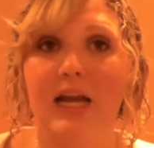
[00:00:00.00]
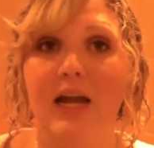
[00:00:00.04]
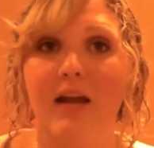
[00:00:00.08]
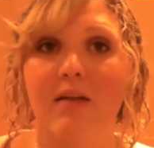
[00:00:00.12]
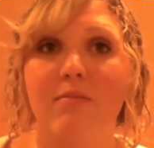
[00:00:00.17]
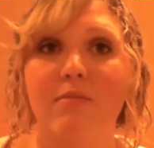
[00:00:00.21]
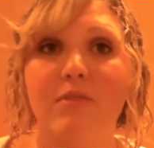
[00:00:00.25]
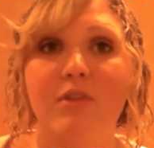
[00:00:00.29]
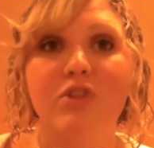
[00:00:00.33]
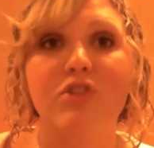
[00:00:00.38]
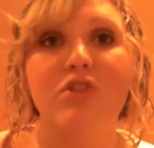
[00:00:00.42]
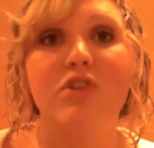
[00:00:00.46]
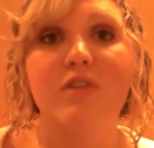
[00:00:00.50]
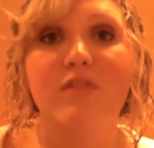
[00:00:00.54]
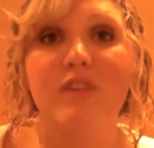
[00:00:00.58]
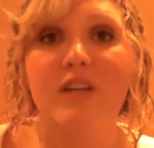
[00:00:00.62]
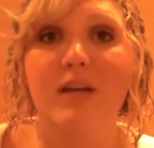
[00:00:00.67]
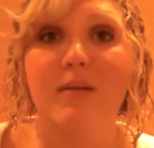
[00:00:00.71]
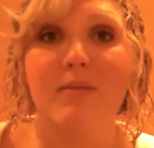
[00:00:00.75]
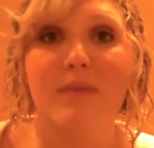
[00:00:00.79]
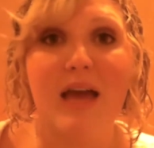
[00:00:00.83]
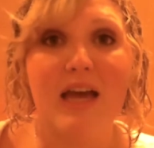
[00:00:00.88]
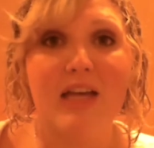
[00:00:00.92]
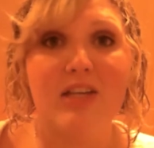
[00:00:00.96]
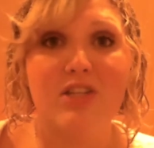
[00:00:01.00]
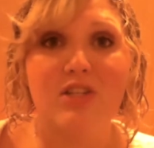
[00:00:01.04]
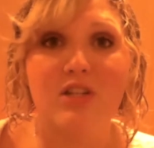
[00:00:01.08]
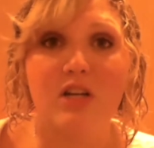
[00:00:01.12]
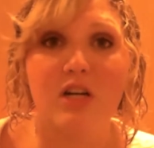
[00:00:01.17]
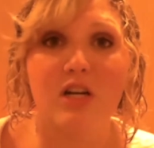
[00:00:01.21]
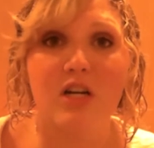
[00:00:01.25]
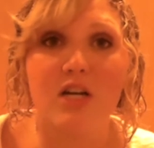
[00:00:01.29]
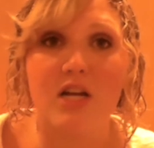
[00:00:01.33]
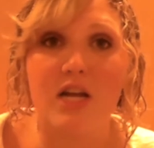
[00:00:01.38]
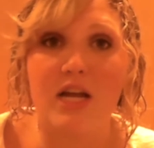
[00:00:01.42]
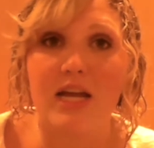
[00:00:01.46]
I'm the trivia
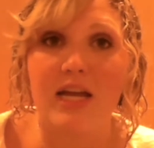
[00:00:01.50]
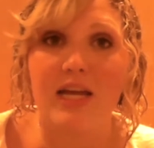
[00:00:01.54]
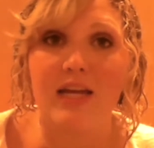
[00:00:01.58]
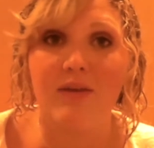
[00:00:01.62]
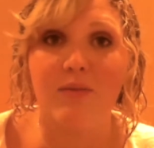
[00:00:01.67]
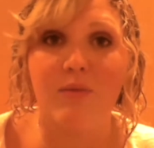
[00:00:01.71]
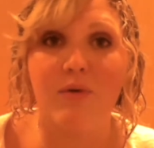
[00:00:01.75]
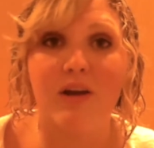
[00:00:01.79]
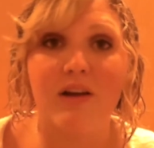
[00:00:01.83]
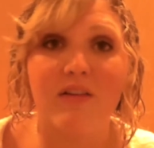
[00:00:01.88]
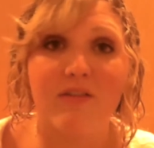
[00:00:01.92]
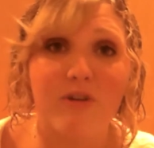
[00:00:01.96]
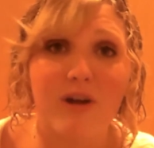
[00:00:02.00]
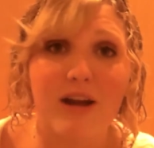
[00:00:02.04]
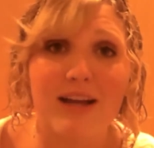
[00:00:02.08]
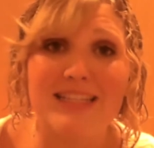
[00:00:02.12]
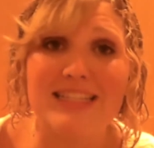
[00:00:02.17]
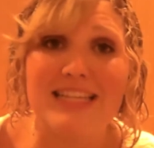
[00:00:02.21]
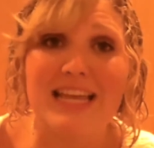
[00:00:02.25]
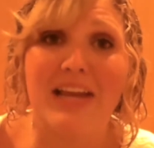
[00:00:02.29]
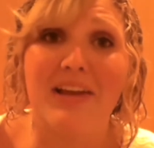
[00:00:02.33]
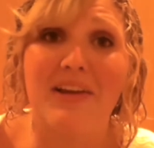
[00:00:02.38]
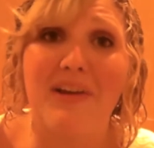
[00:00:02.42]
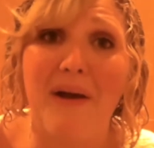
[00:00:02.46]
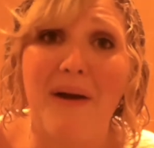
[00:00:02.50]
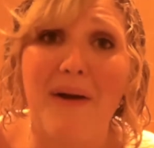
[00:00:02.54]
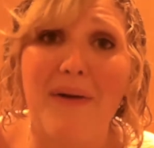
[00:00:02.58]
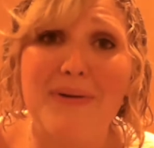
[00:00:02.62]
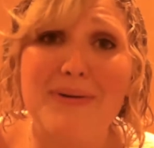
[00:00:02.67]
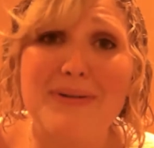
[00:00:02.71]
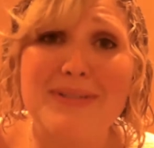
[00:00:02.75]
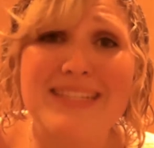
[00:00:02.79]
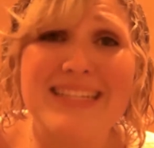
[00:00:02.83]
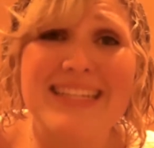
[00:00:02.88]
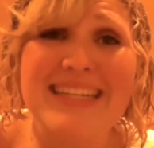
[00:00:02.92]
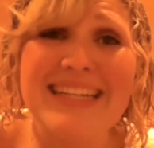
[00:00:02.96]
master and whatever I say
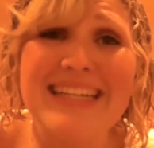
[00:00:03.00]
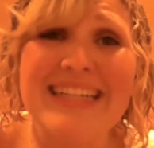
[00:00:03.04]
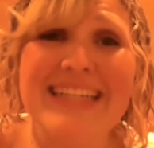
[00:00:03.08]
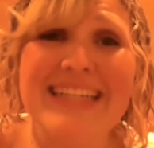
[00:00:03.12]
goes.